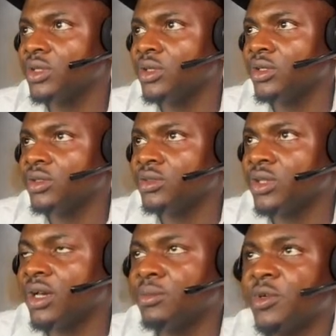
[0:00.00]
So I'm
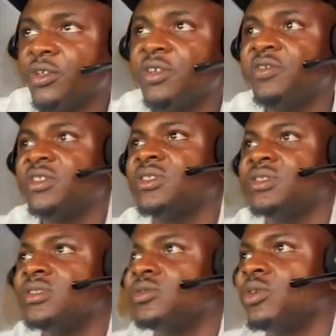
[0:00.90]
currently visiting this
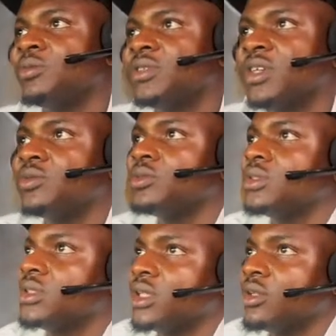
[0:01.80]
website with
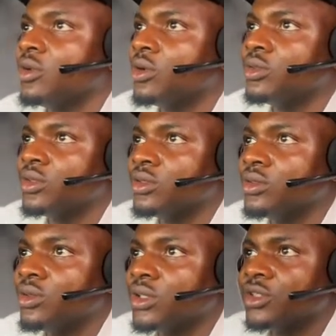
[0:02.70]
a London
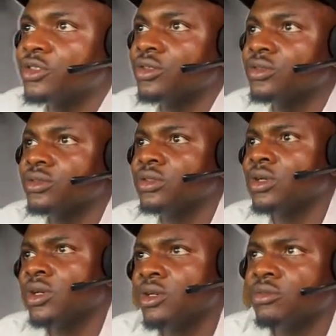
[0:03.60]
location
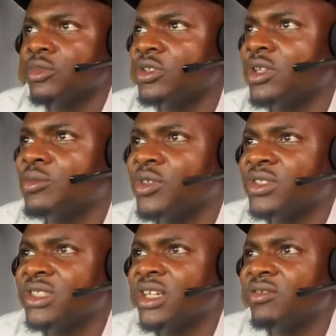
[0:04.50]
because I'm not seeing
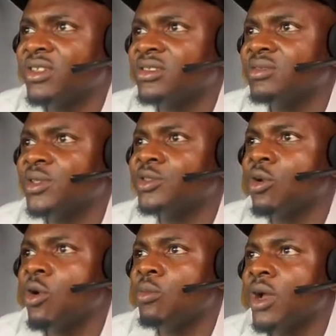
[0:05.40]
advertisements on
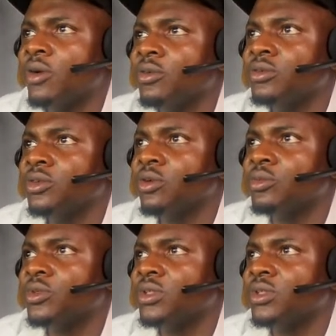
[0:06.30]
my own computer,